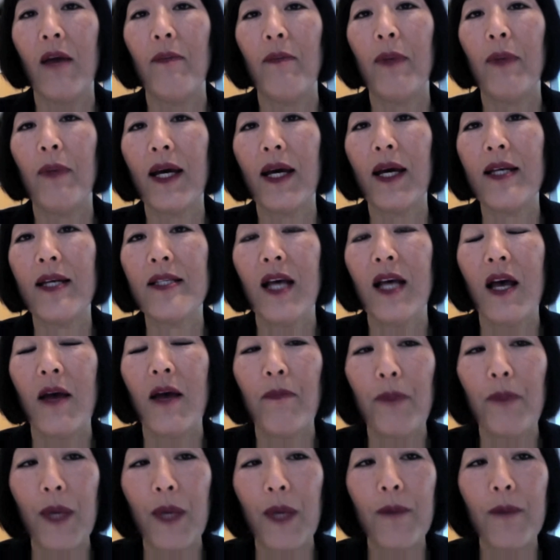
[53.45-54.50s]
because
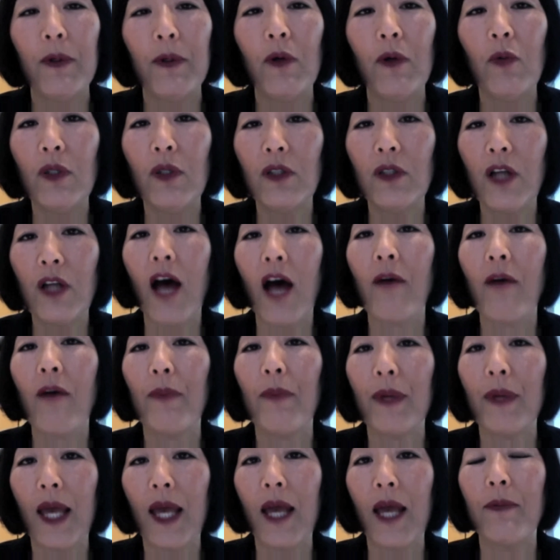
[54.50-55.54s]
people will not
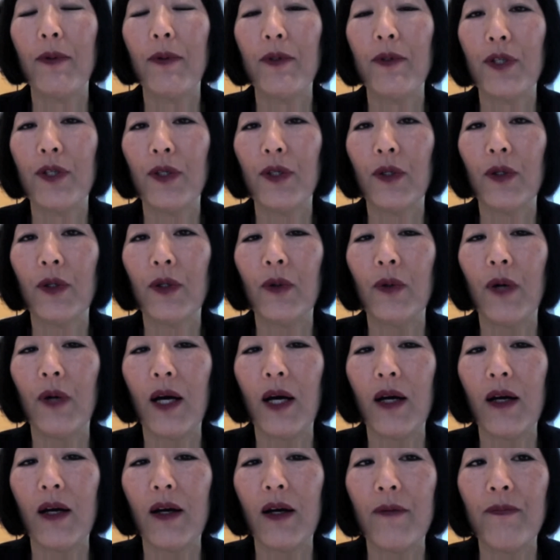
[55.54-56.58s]
be able
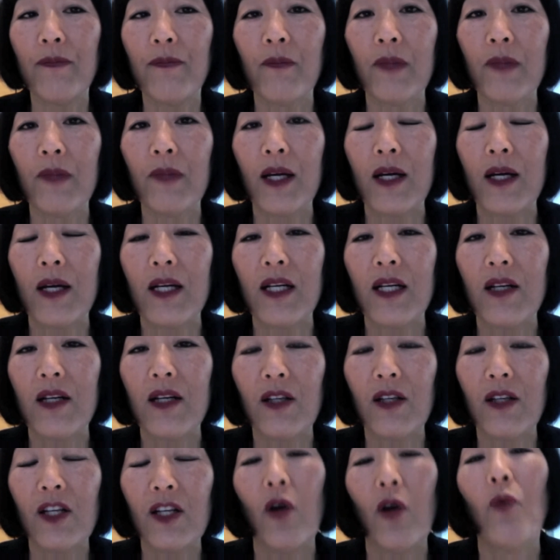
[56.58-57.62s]
to
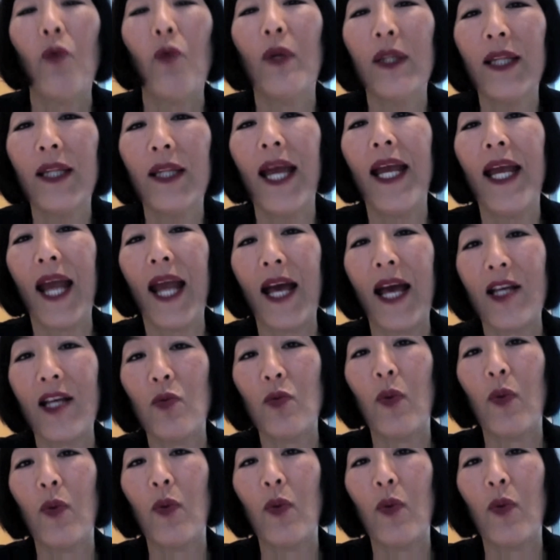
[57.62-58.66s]
you know, relate
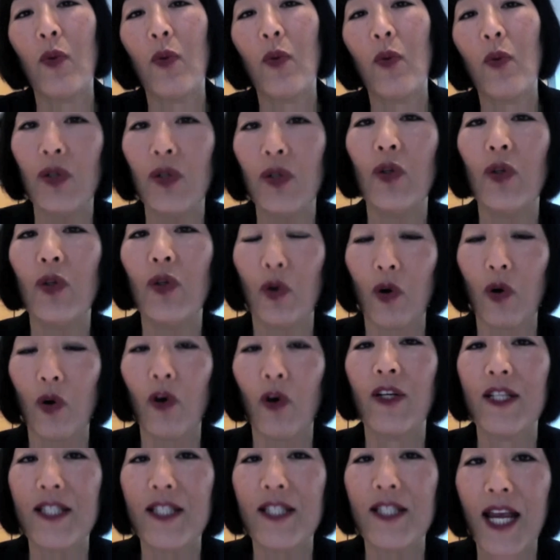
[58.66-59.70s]
as well to
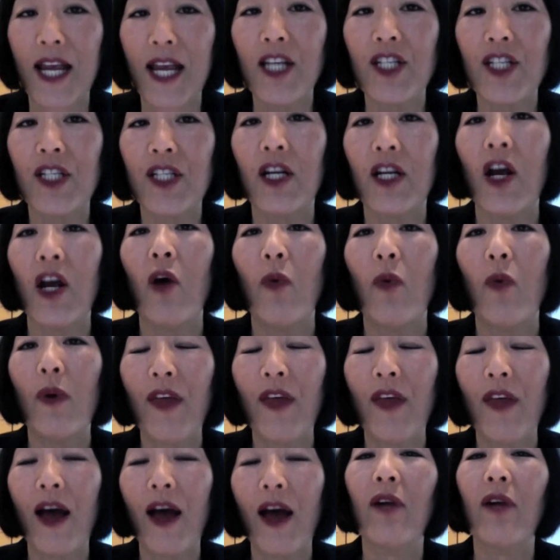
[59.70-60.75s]
your organization
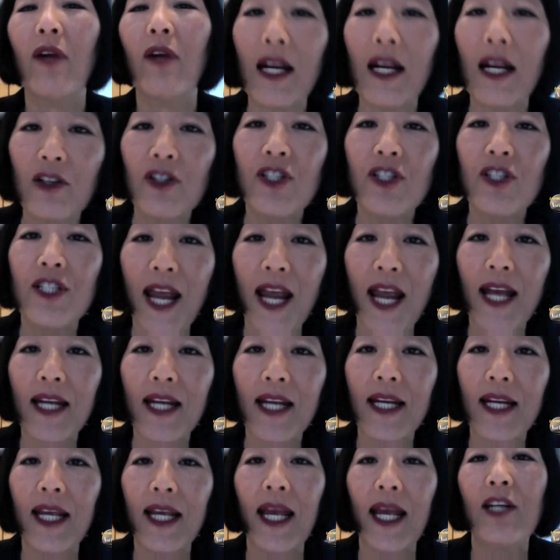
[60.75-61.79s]
without
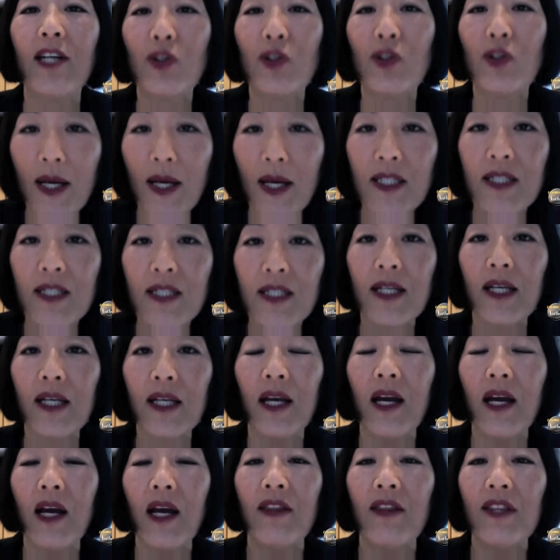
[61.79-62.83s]
understanding and
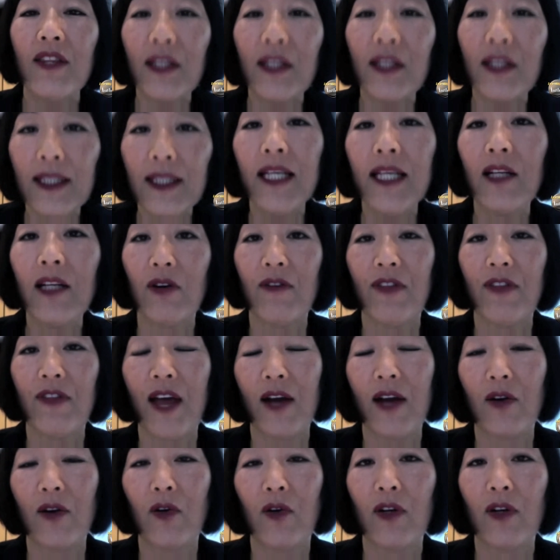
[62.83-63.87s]
trusting the leader of that